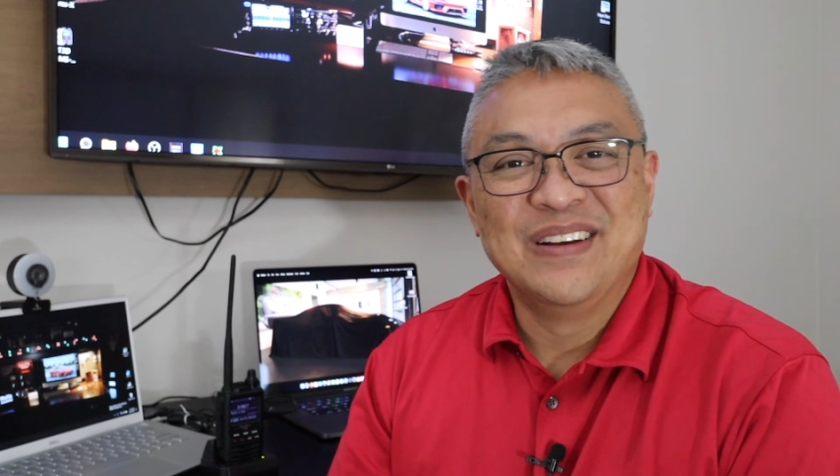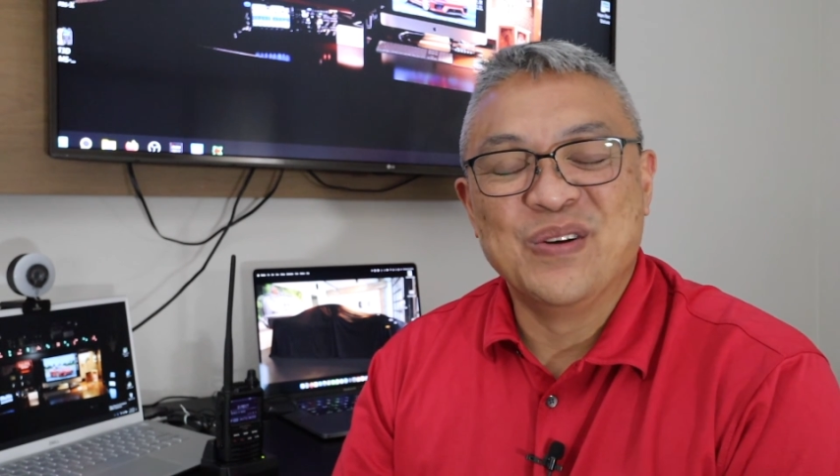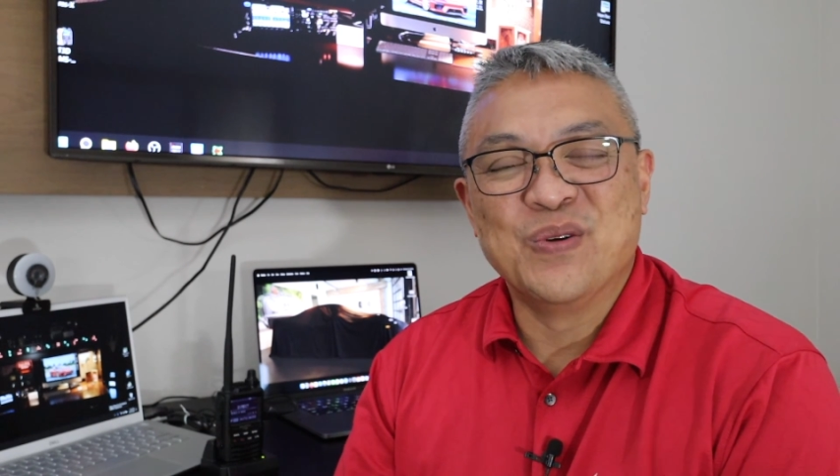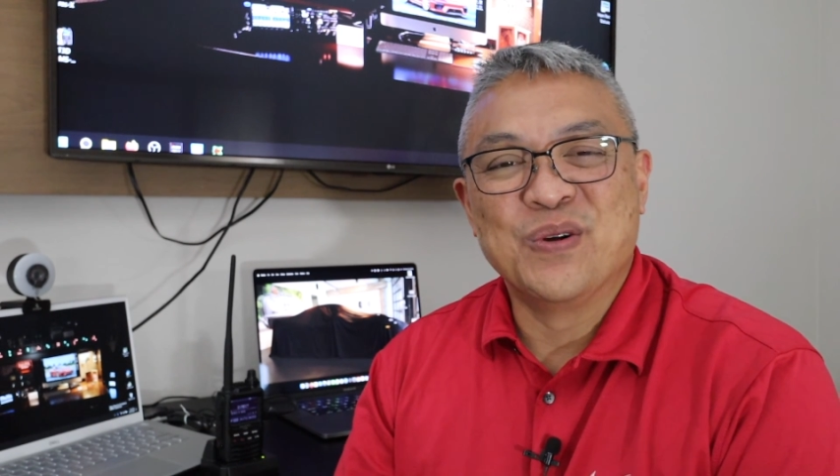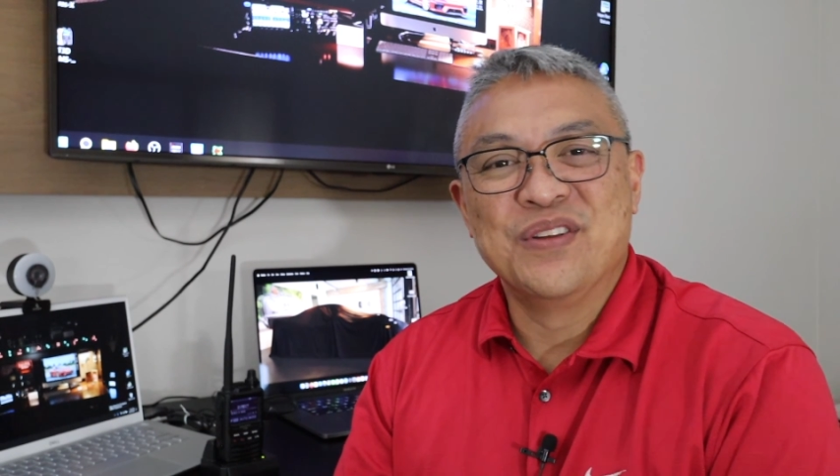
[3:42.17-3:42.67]

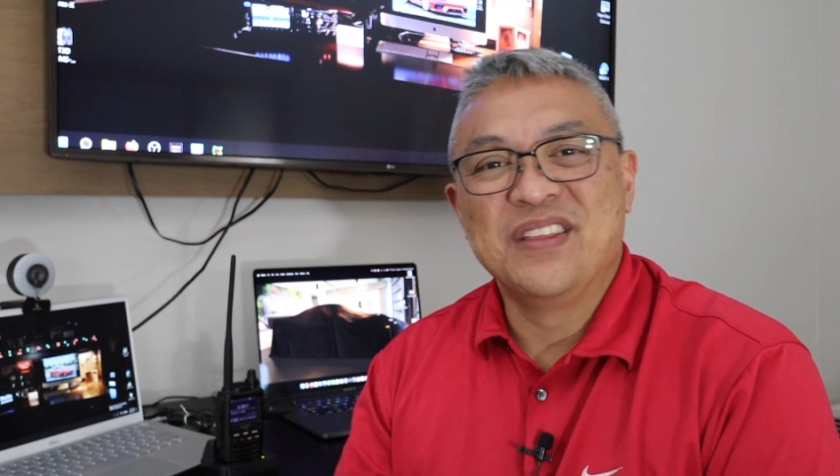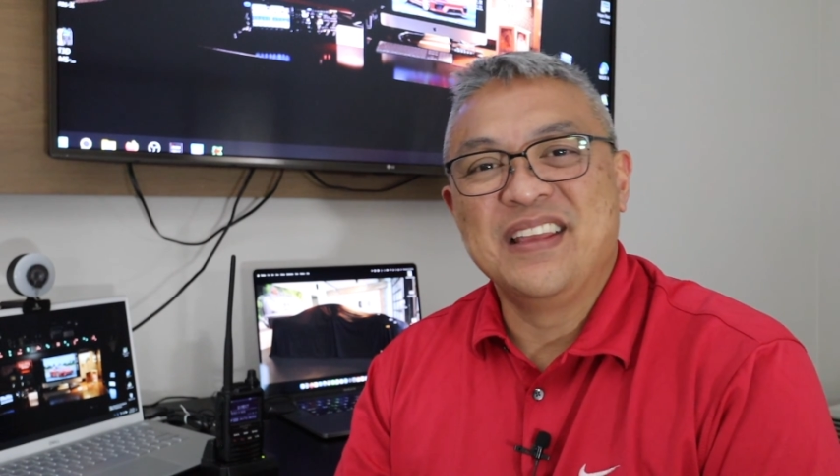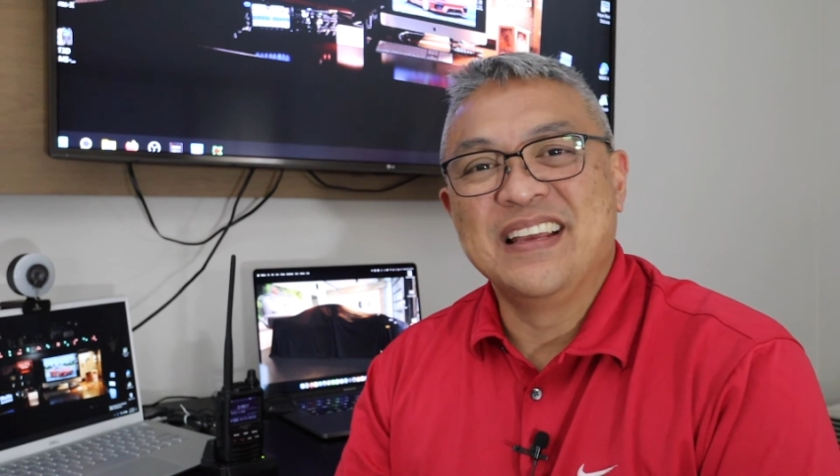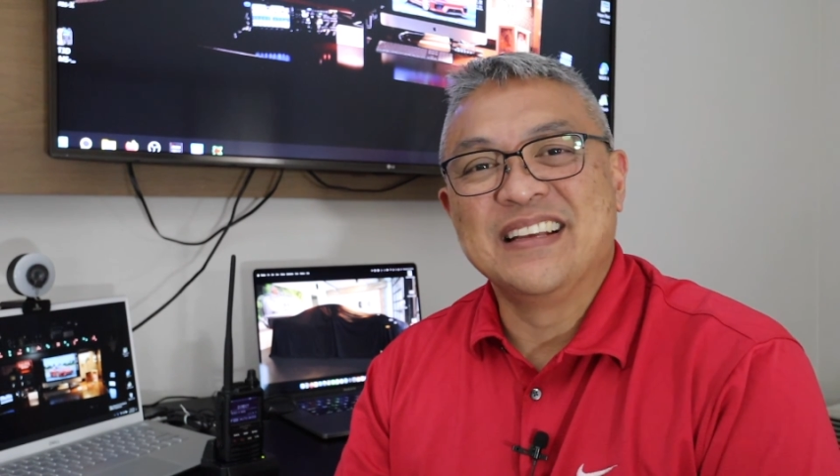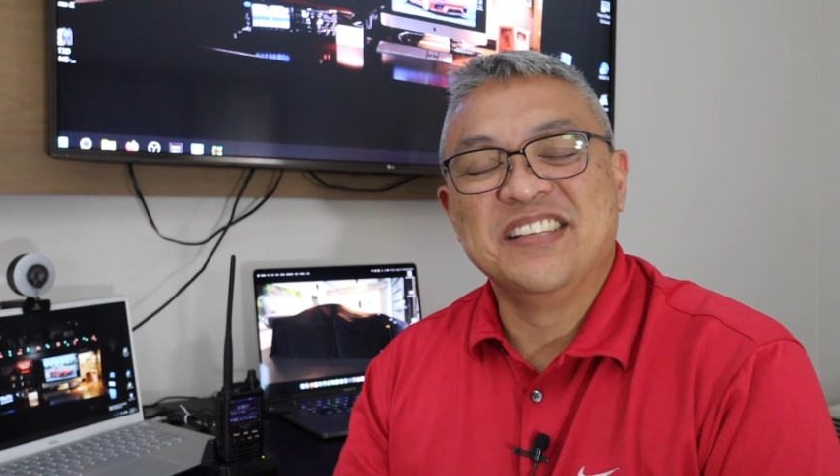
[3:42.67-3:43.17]
or
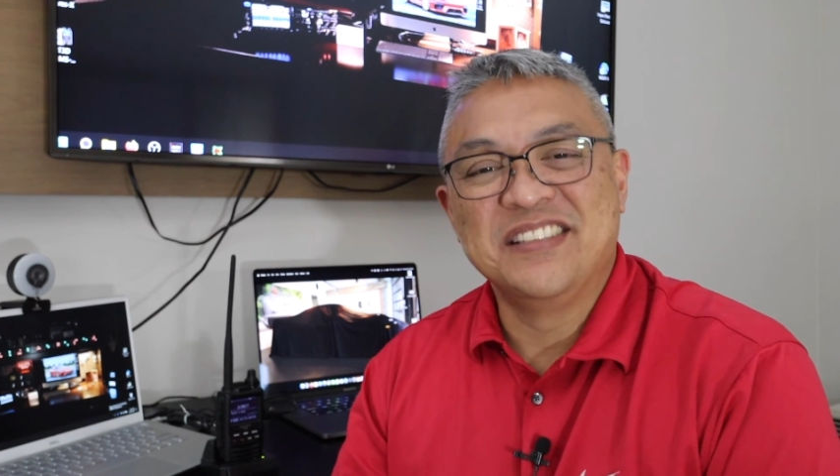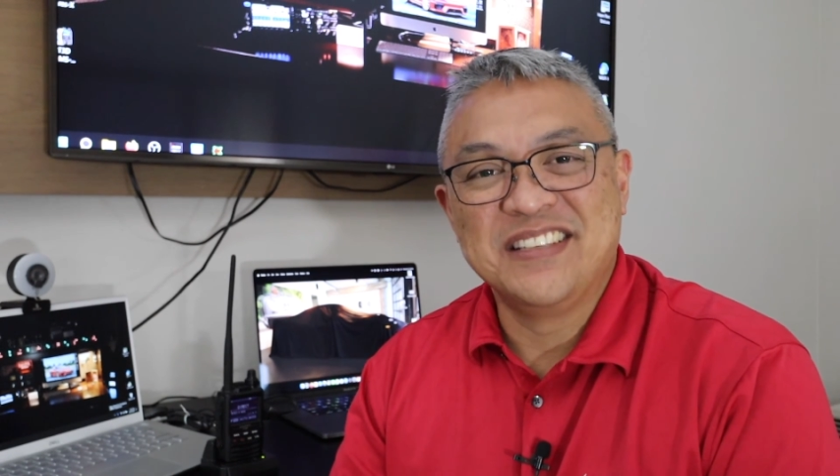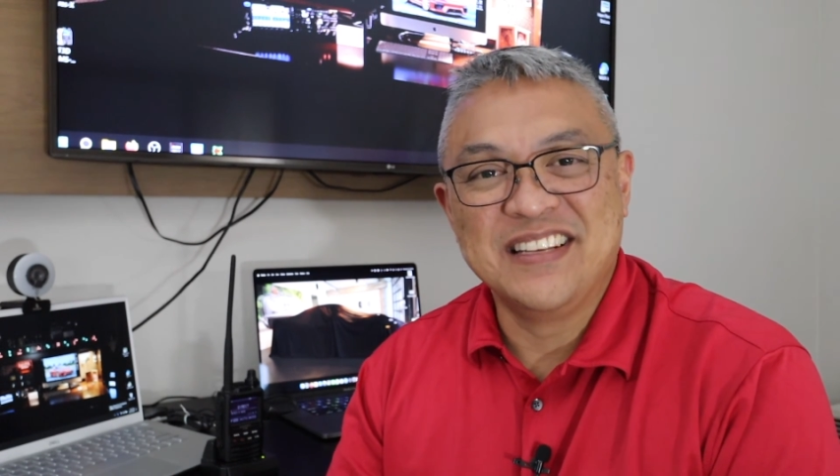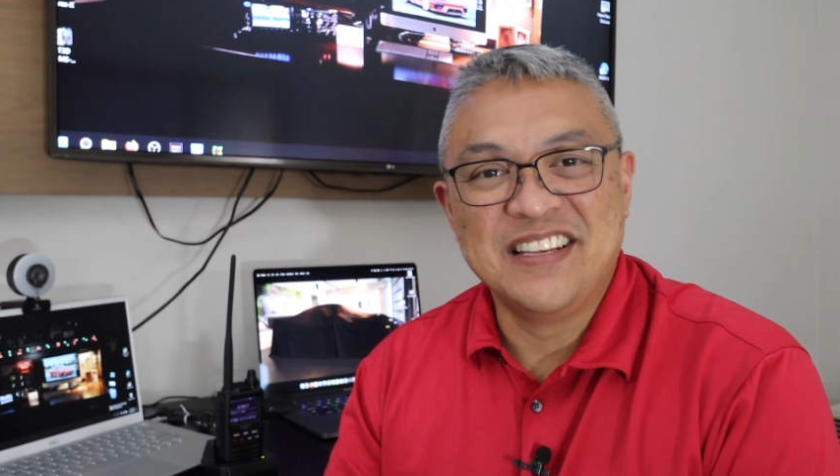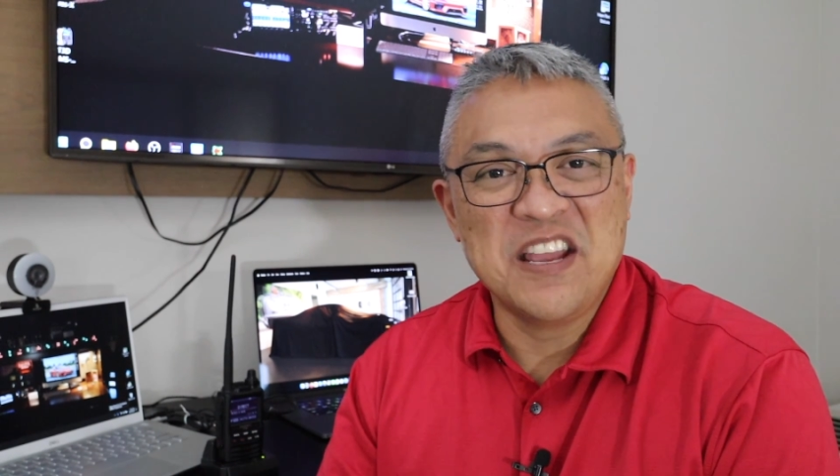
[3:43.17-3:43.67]
the
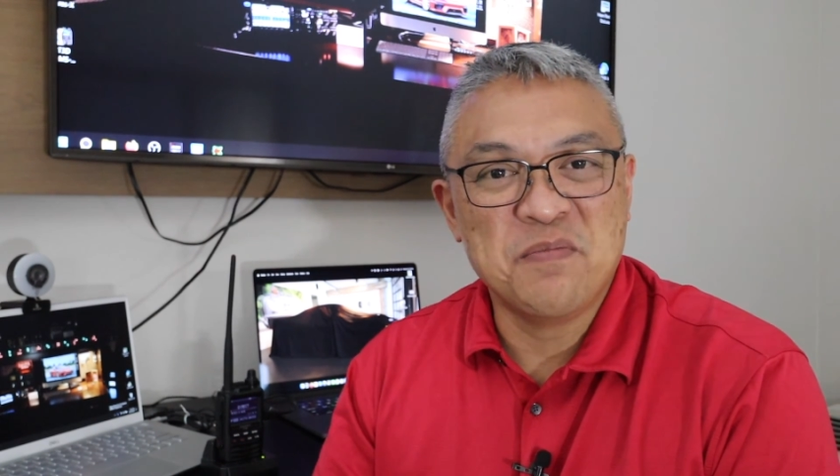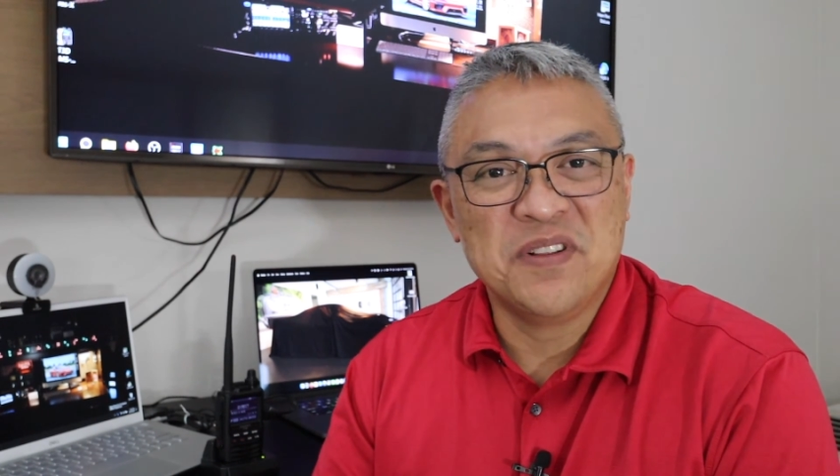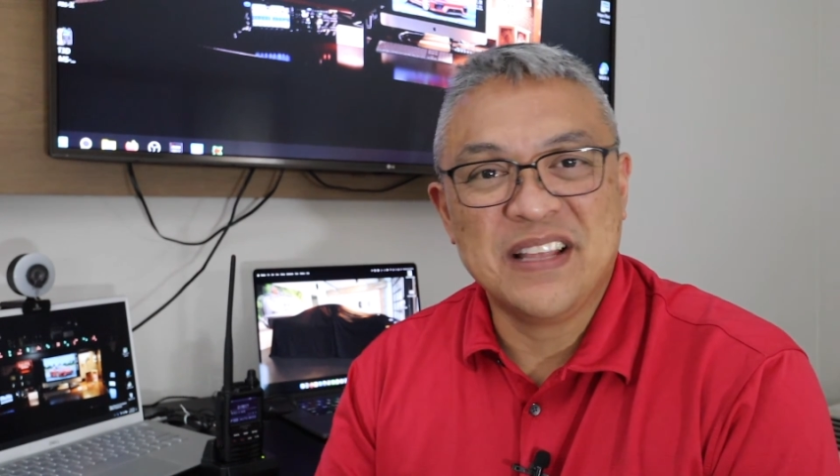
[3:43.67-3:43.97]
existing cable